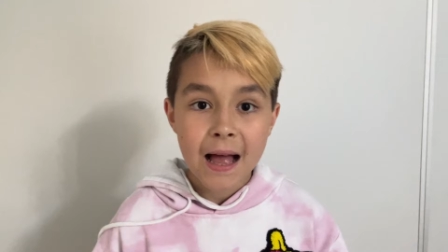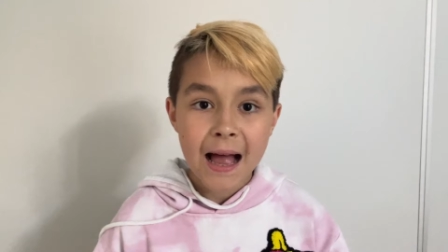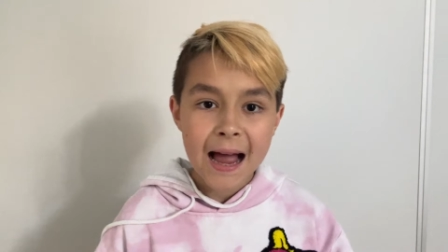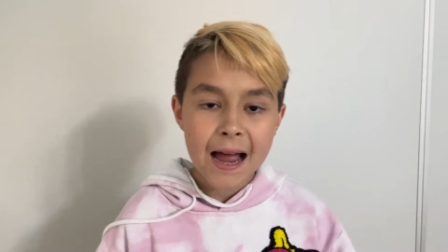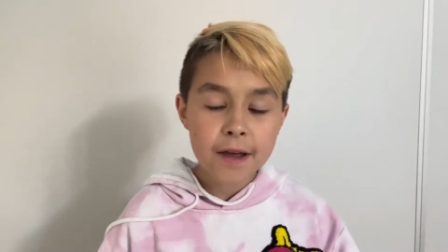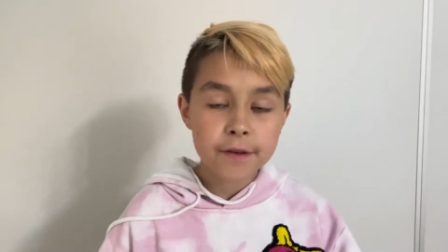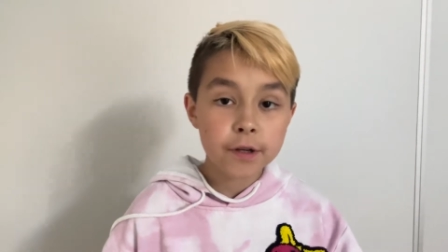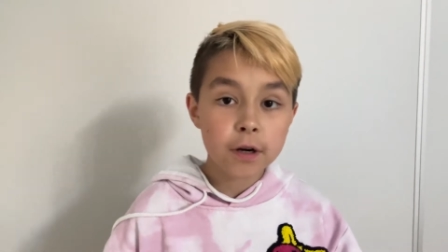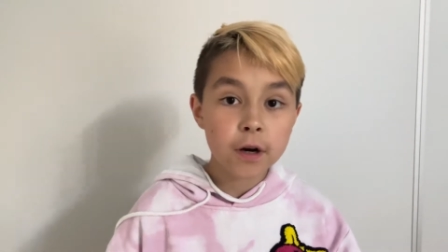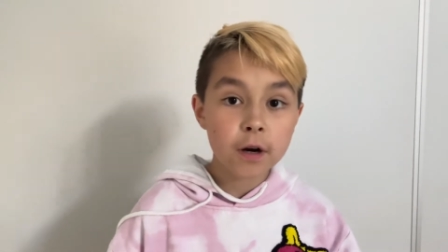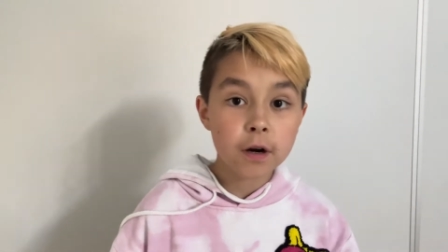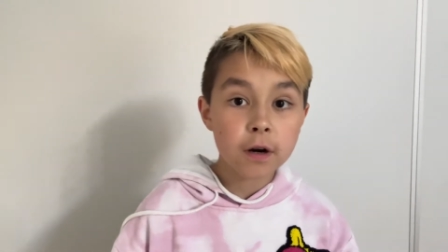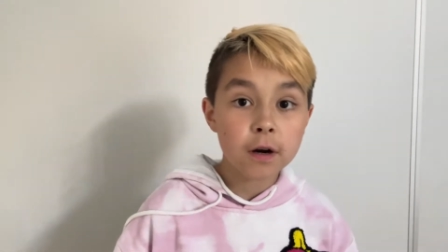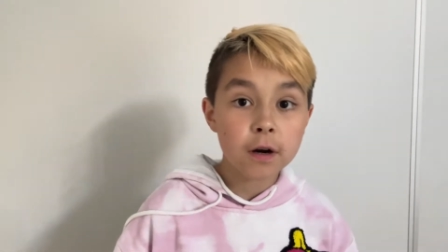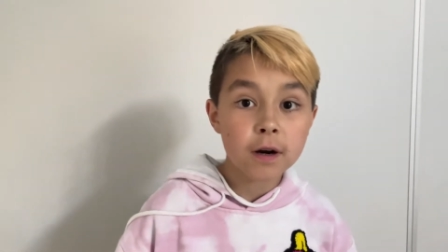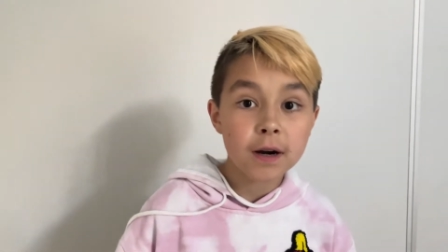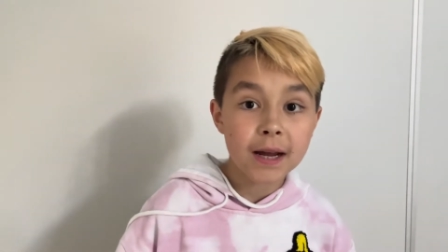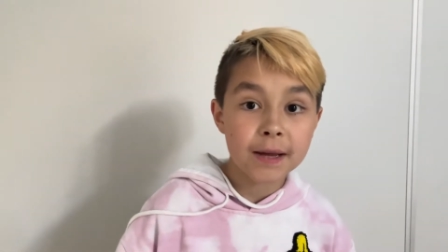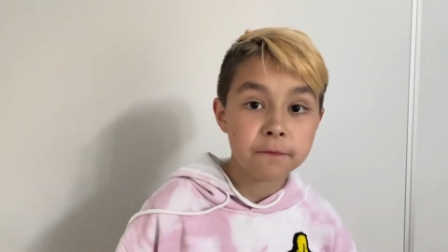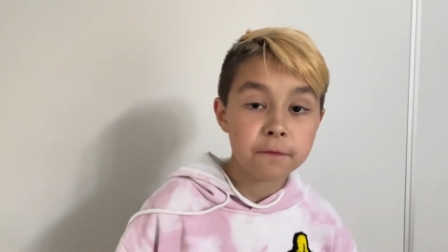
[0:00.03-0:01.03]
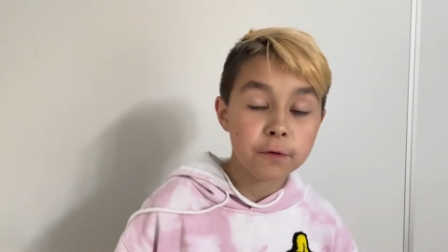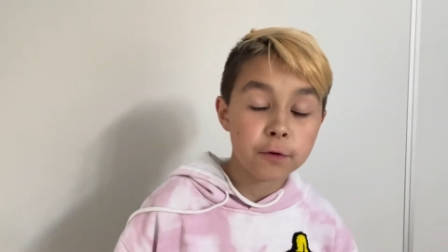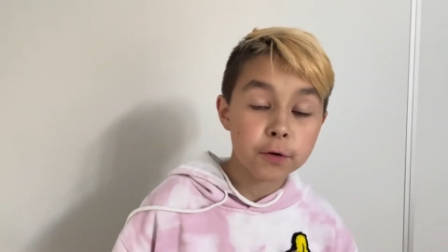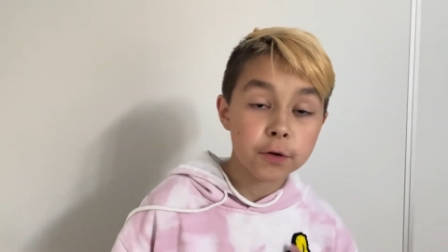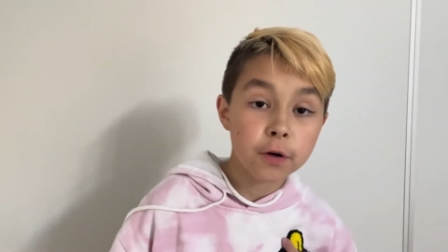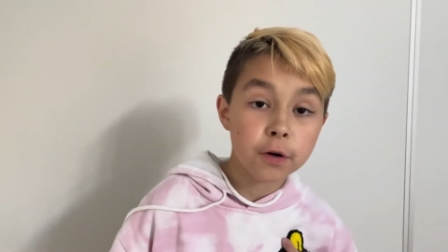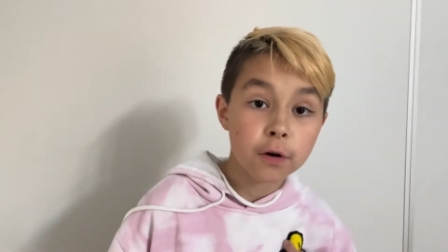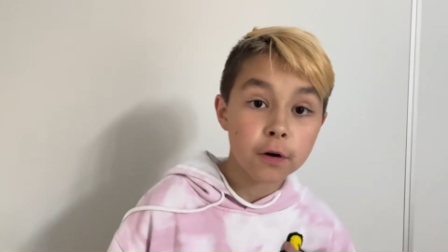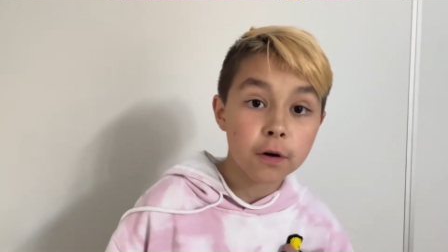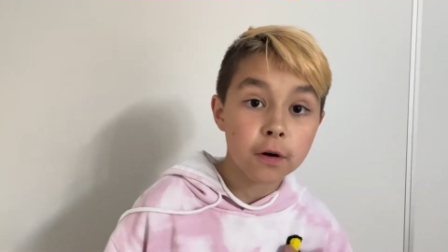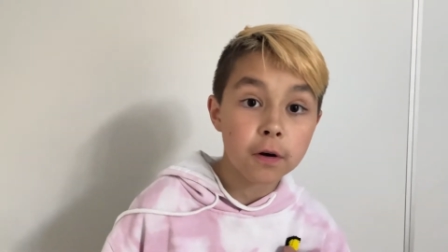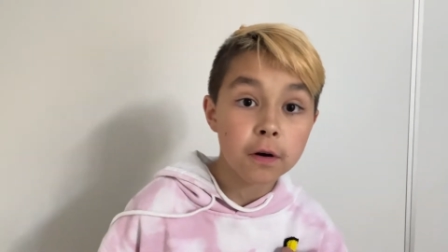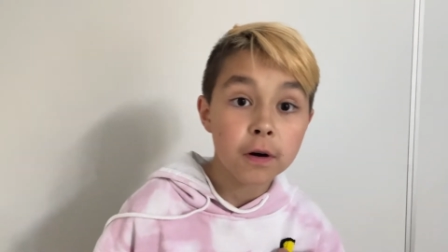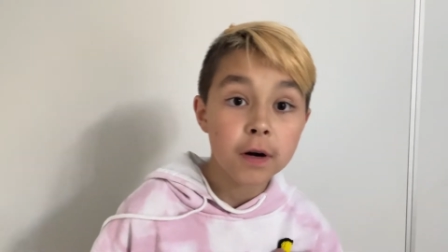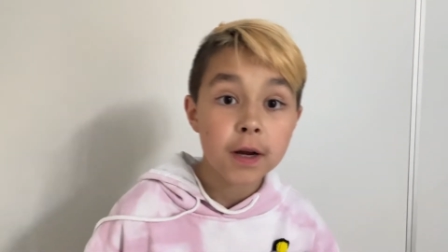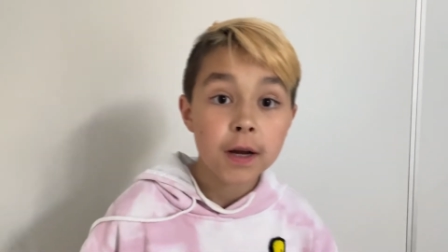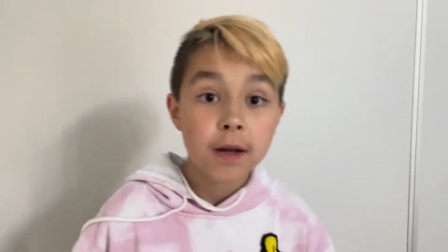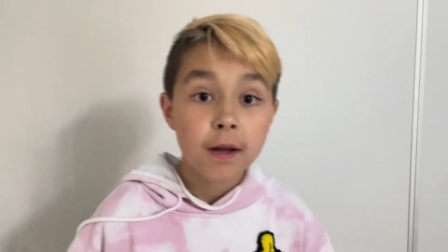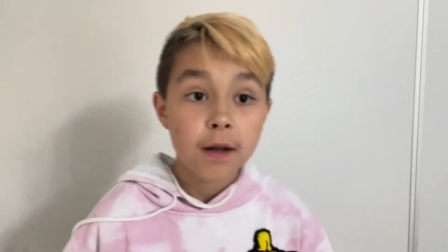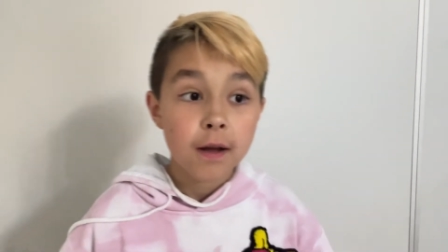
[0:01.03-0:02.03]
Hi there, I'm Fedor.
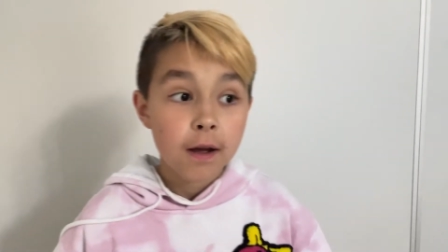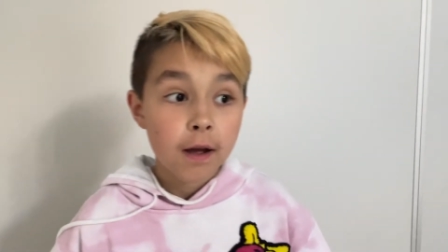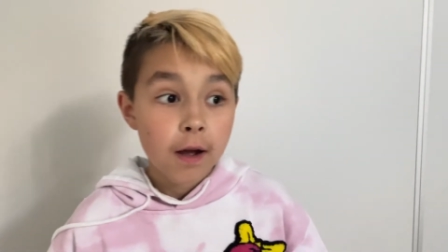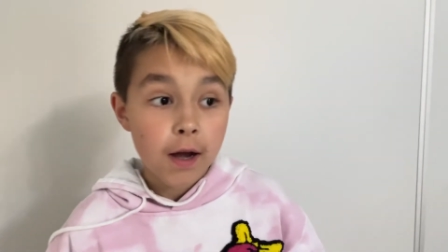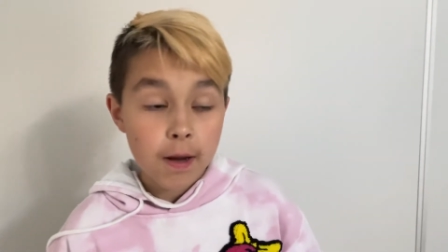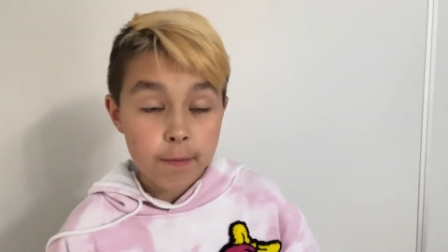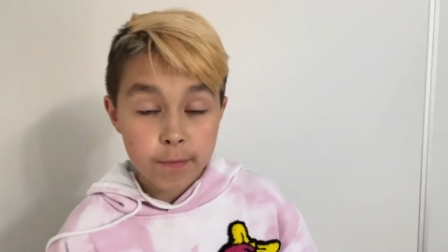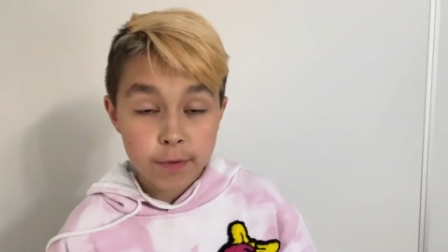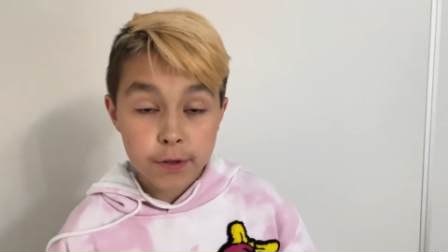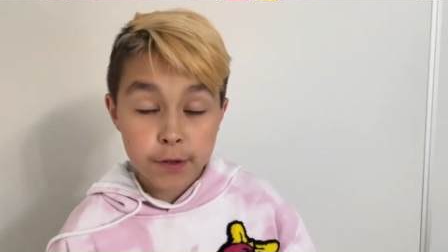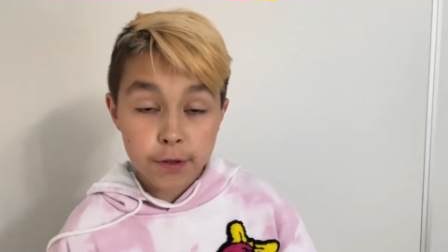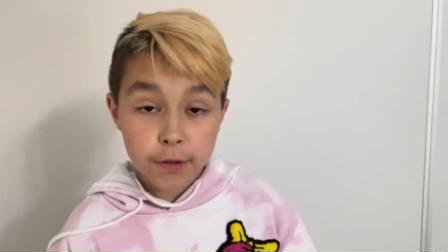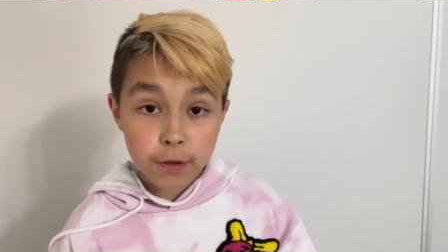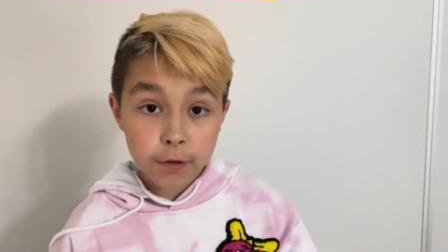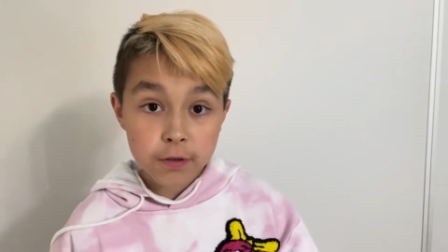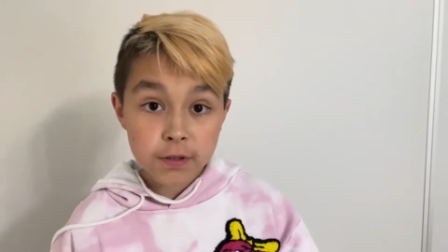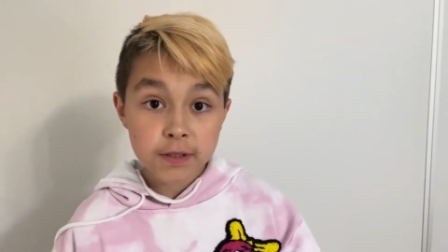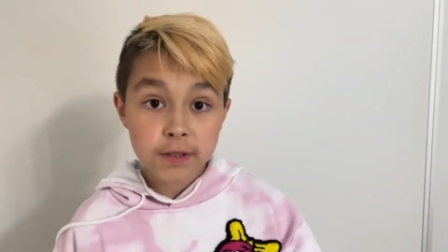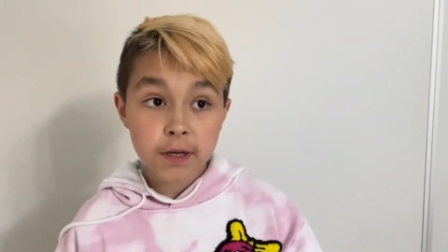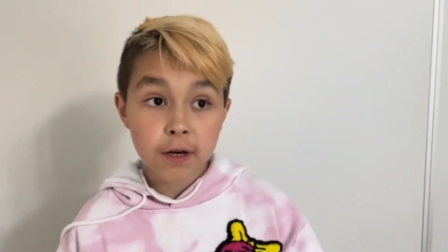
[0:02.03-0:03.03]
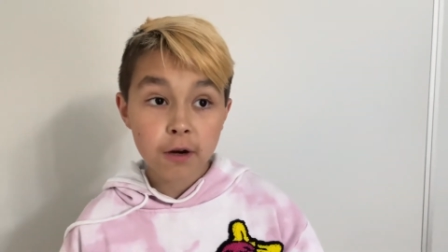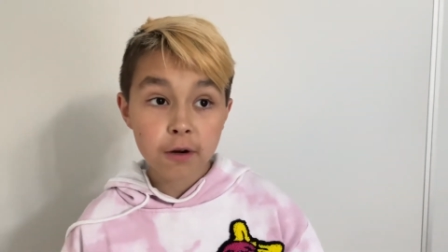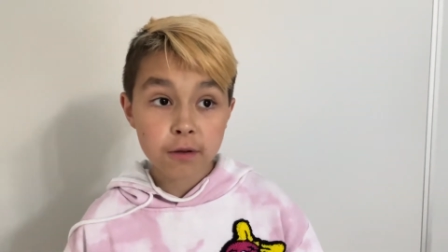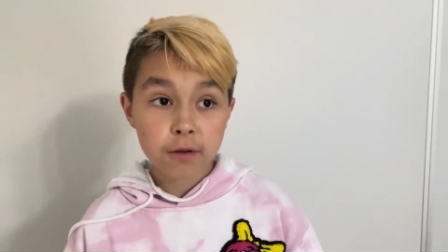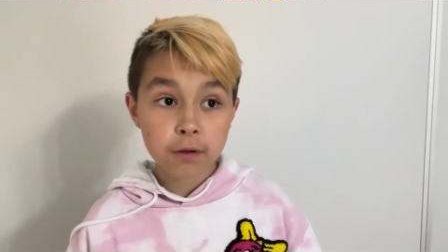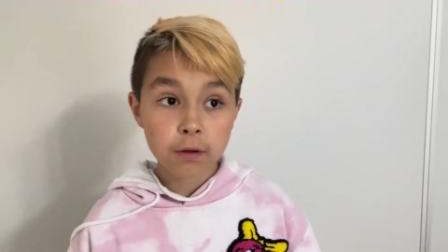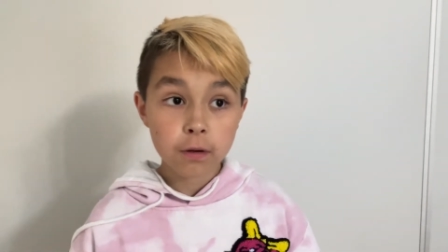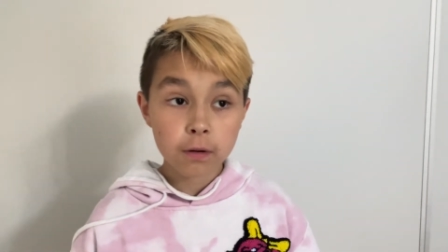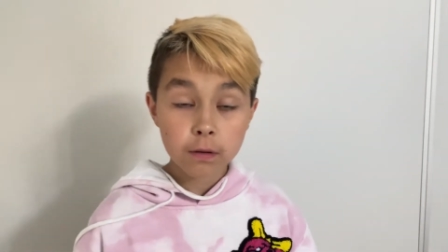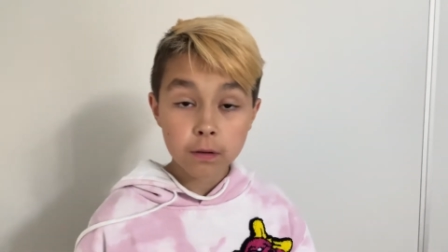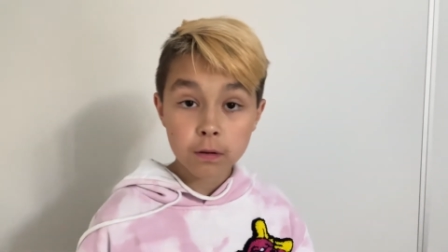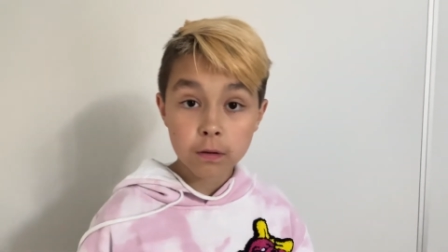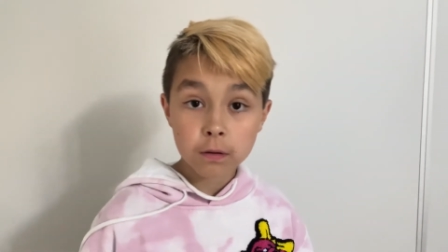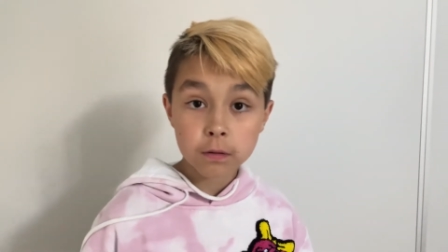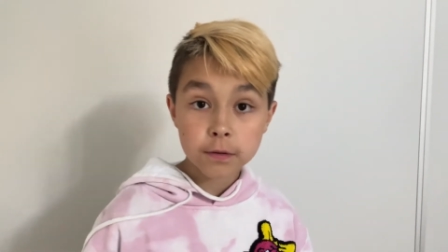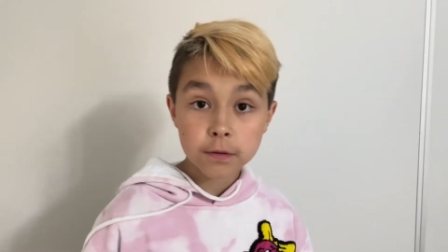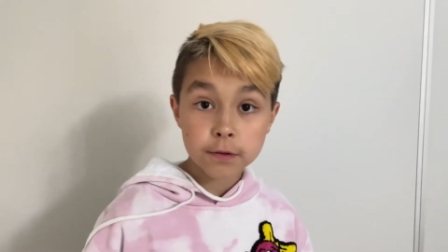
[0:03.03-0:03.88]
I'm 13 years old,